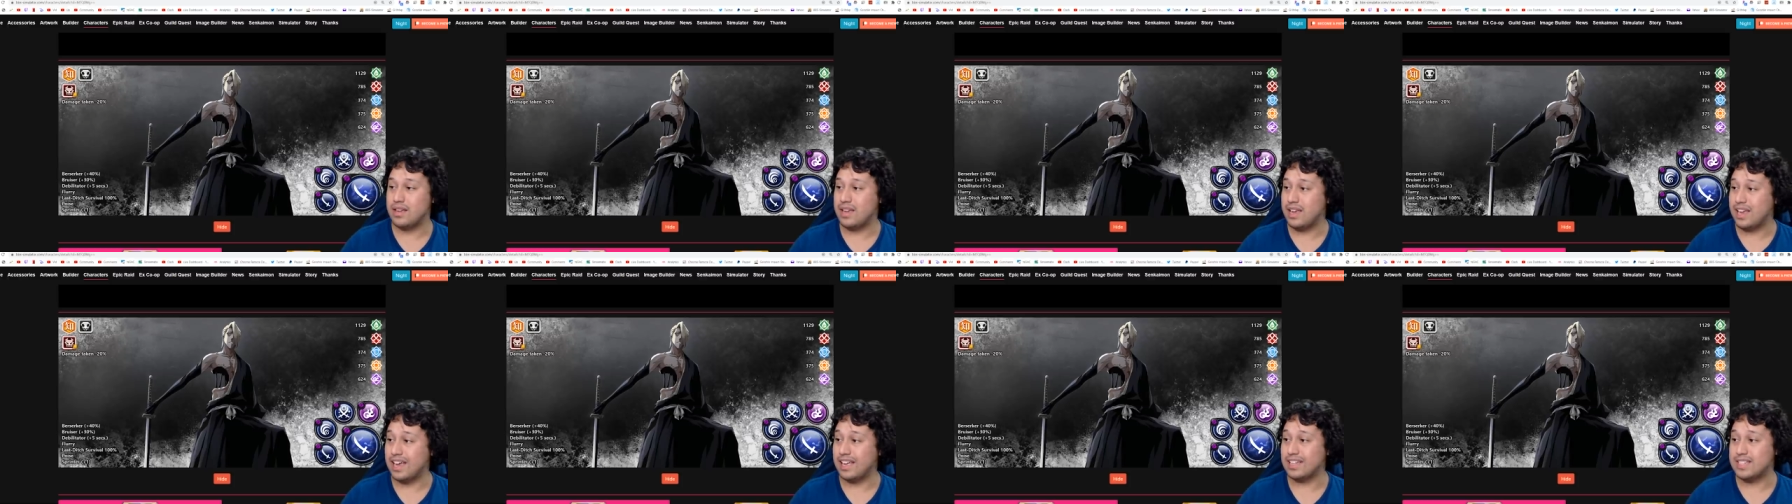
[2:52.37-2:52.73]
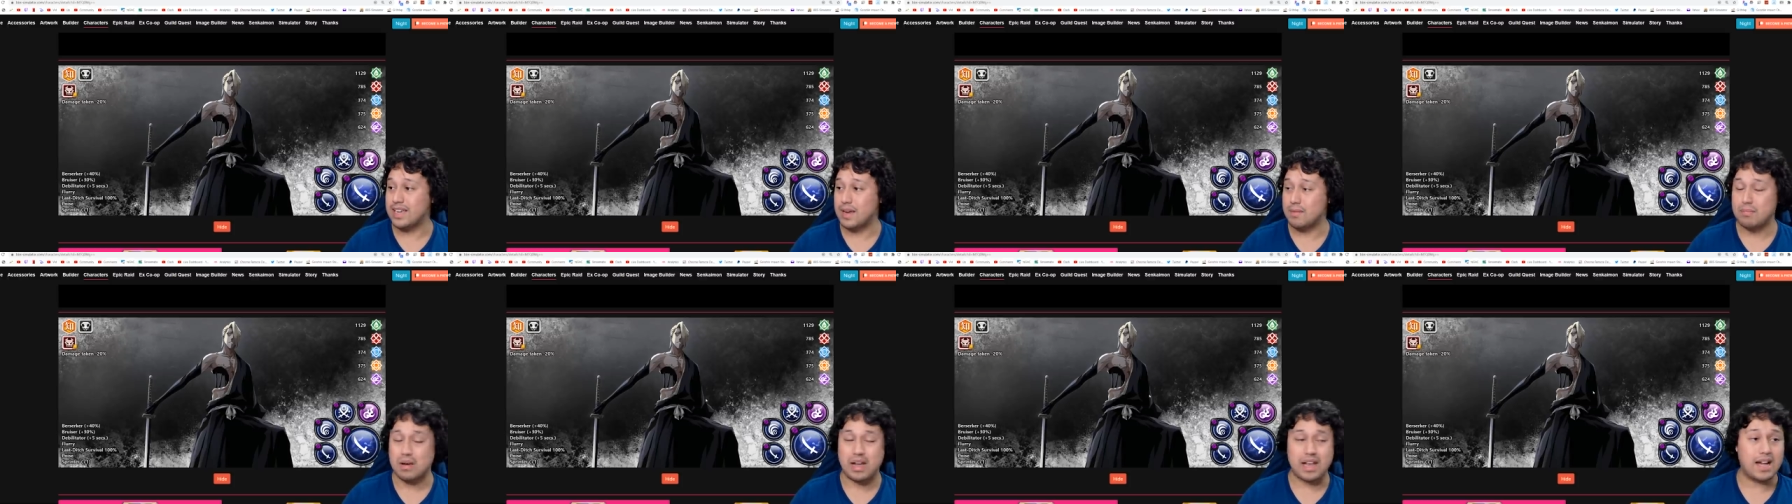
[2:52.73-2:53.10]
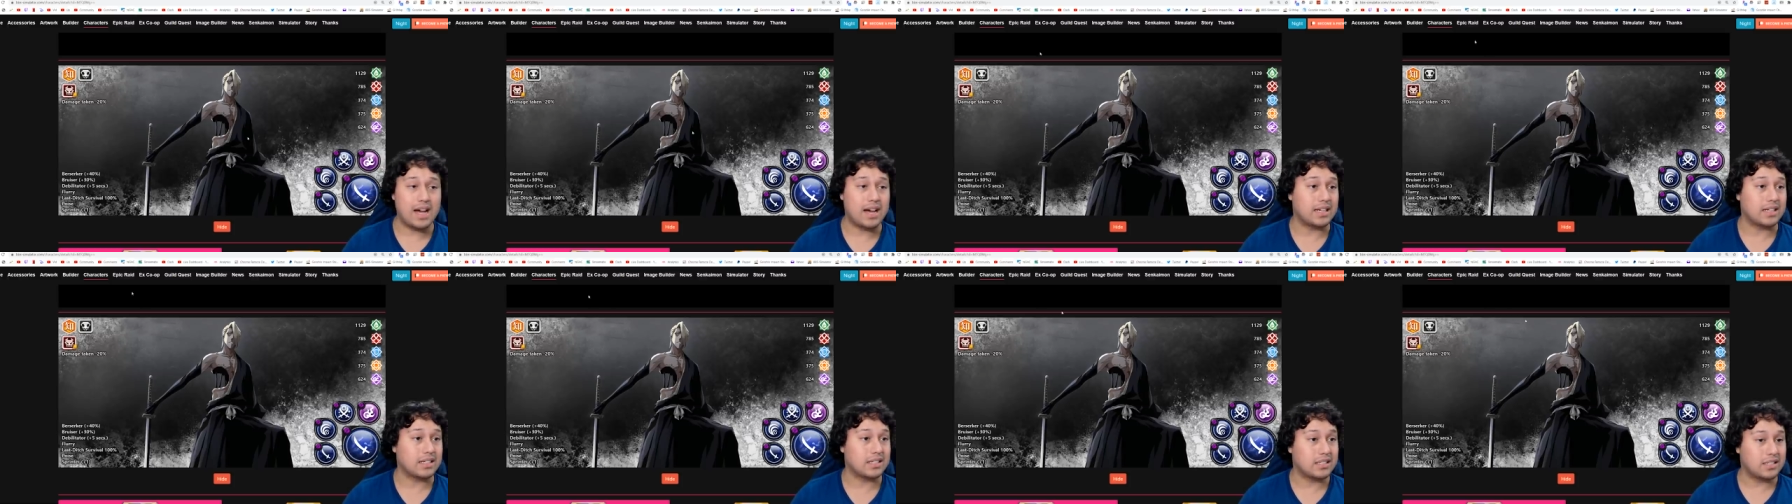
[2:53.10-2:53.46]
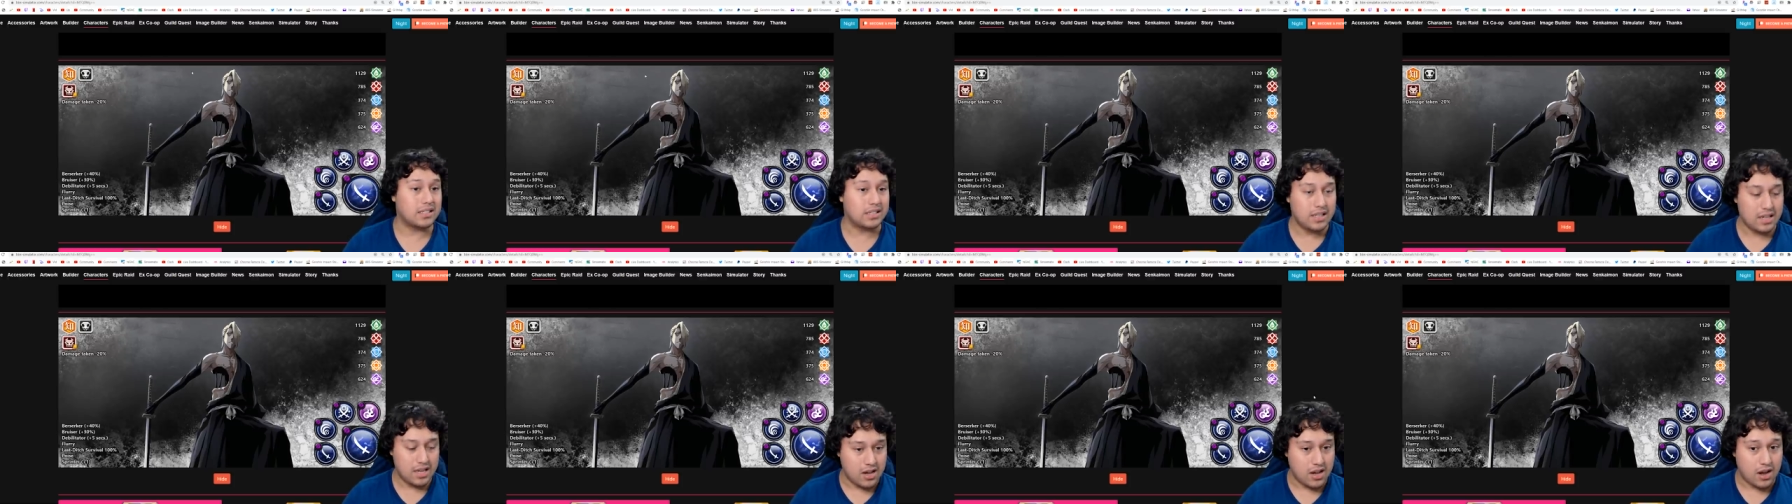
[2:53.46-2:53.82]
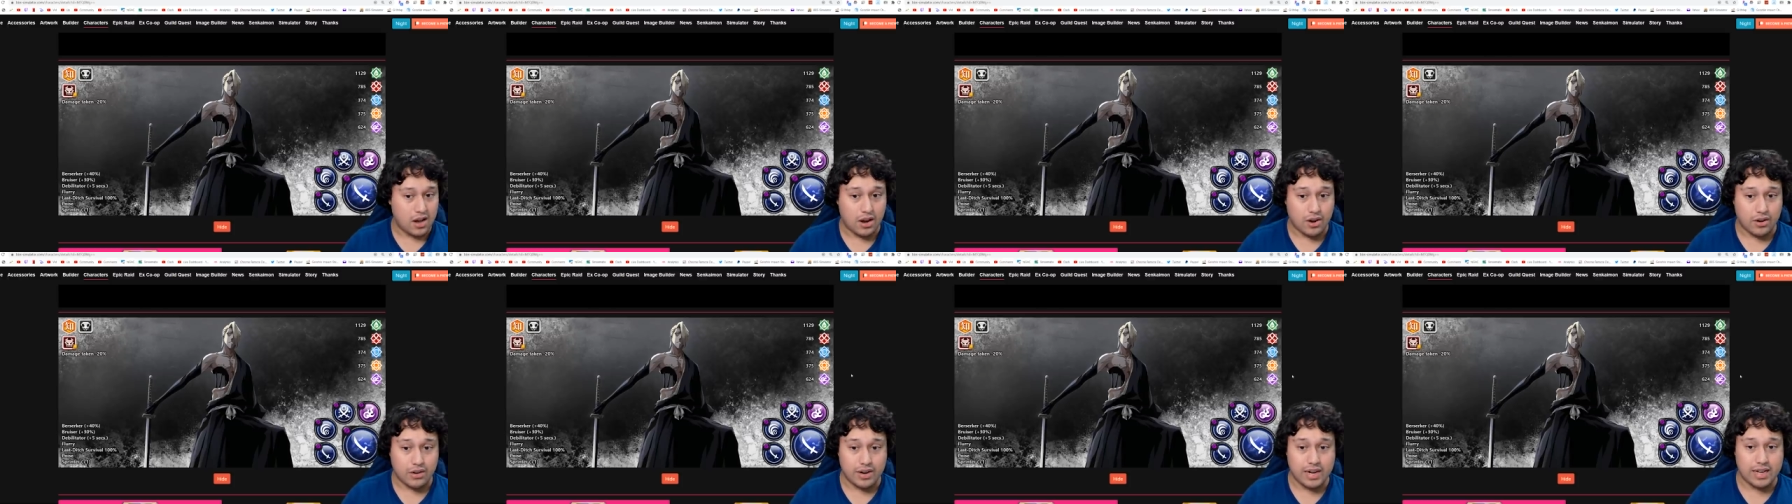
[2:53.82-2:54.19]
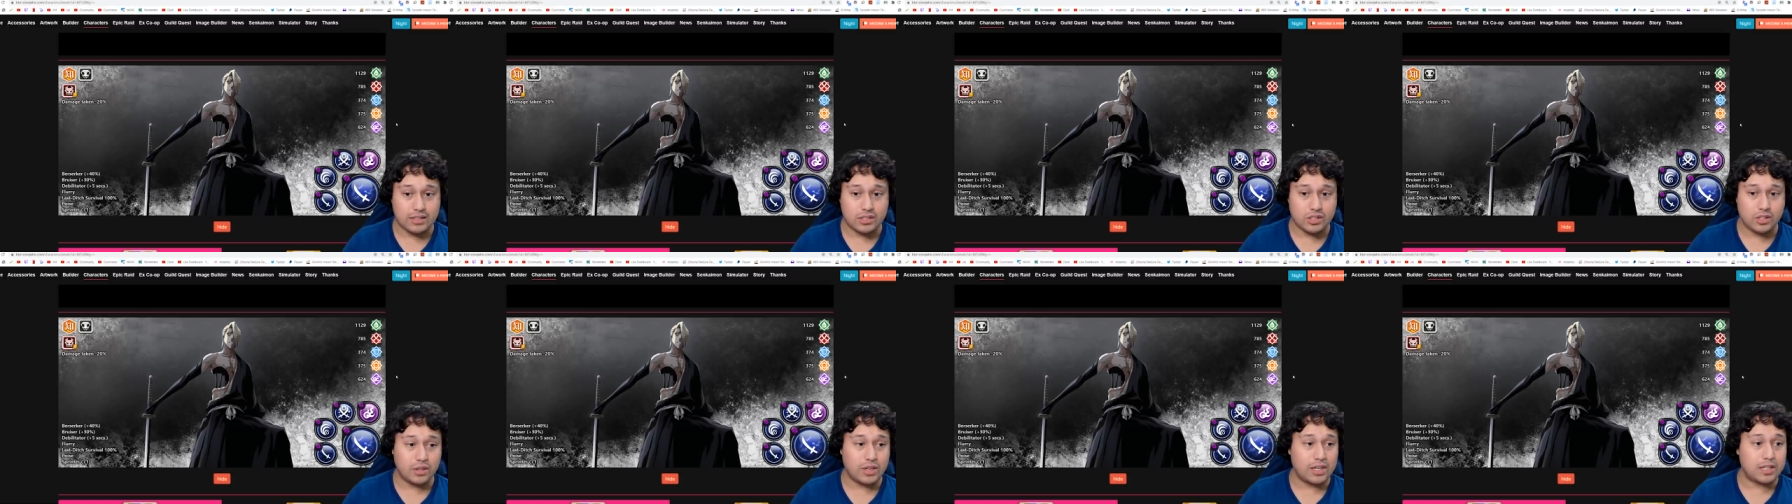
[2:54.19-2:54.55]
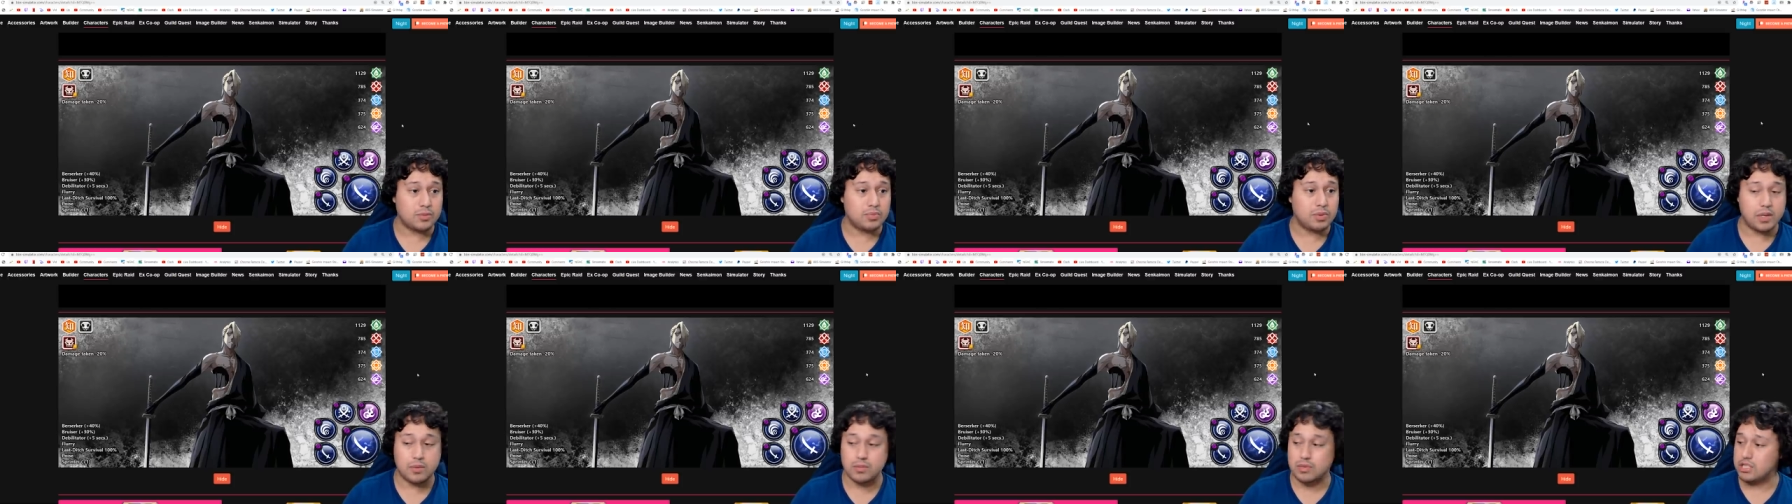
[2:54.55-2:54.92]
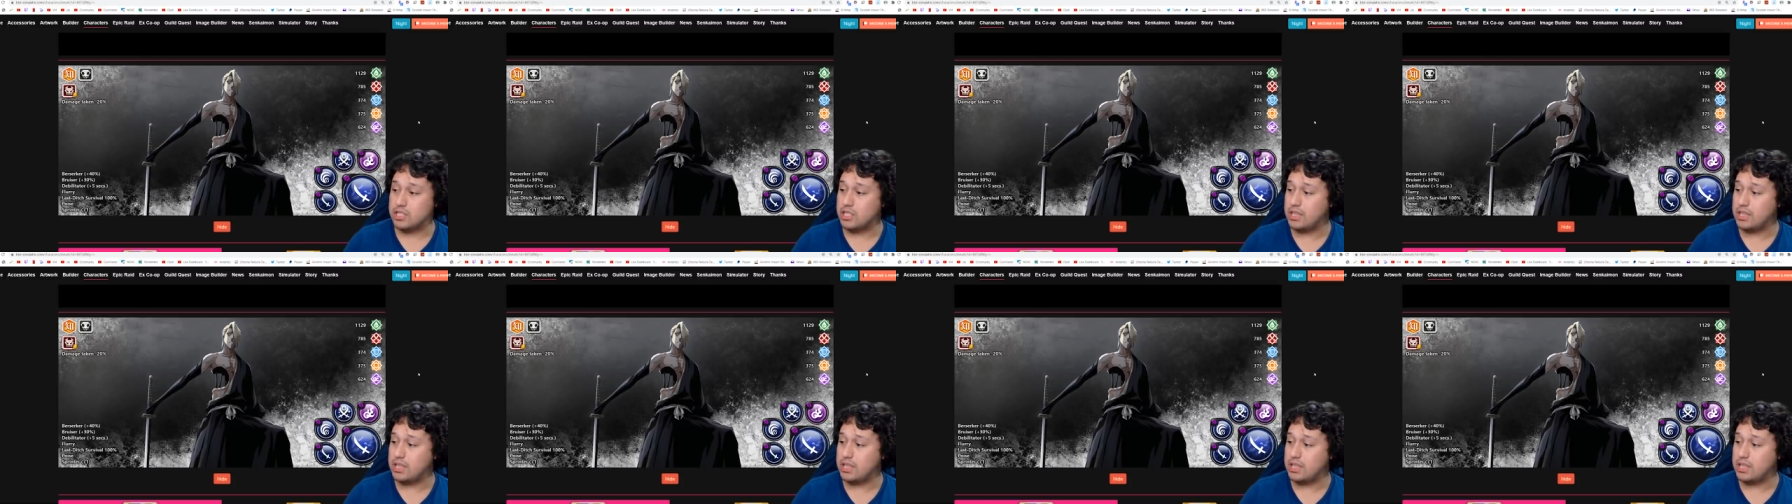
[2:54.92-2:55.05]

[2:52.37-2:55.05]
antibiotics. All right, so that's pretty much